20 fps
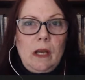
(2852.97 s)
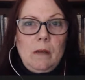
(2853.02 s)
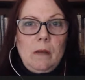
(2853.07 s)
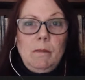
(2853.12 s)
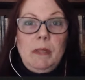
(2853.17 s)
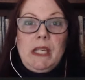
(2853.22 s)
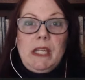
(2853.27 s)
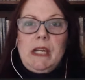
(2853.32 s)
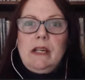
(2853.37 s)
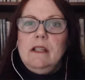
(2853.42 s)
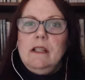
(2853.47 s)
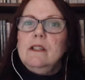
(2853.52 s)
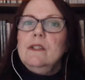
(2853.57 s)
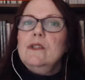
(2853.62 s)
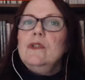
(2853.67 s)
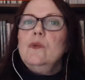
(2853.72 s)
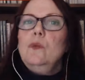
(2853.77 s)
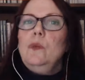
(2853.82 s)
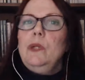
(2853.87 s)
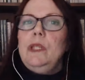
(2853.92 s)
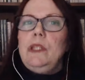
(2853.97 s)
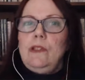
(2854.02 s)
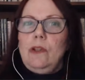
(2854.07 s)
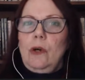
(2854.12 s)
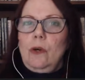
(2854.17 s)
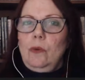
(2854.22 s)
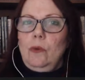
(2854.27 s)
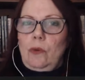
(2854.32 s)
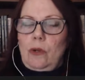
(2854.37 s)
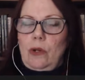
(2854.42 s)
because we
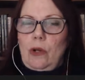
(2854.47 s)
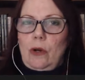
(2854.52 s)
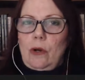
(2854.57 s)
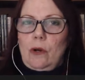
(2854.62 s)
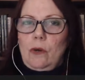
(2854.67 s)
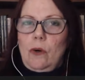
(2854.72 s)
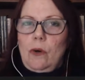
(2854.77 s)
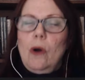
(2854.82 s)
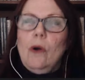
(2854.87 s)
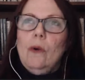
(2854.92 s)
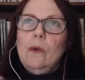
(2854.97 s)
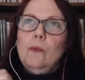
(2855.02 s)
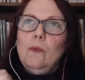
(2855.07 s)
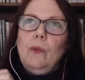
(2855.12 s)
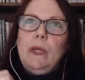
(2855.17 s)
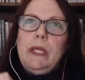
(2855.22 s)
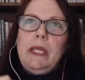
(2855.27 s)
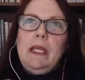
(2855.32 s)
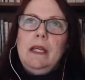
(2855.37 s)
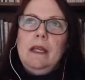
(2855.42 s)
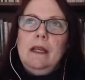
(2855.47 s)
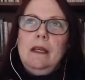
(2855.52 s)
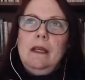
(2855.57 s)
don't know, or we